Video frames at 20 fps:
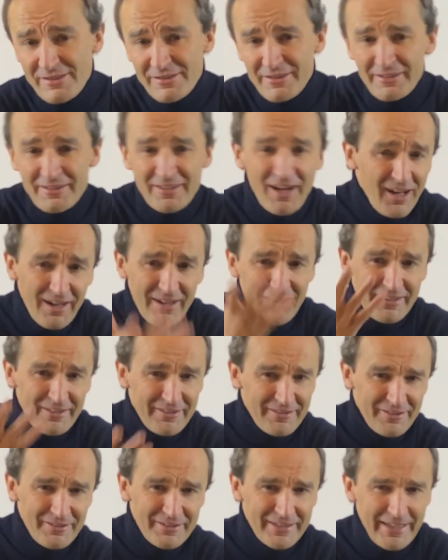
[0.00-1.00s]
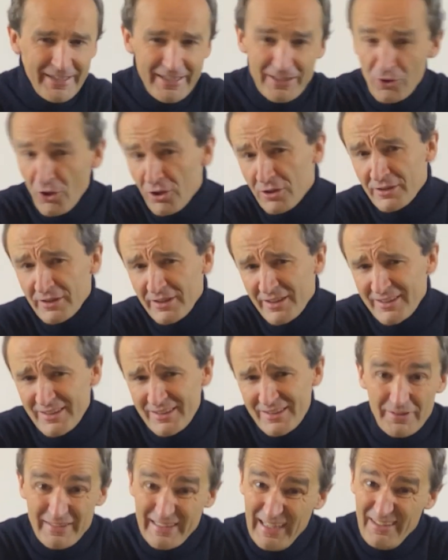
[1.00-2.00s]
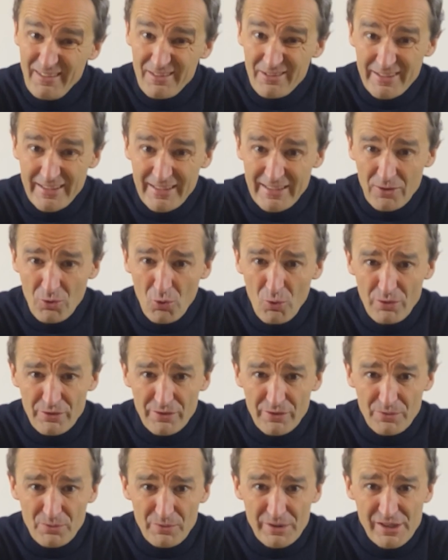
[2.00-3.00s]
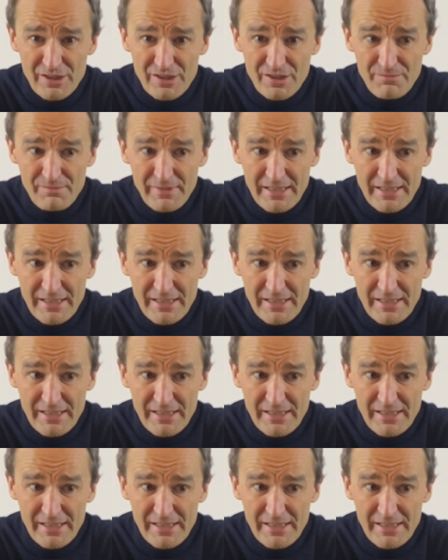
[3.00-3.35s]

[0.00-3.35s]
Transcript: the nights are getting longer, the days are getting colder, which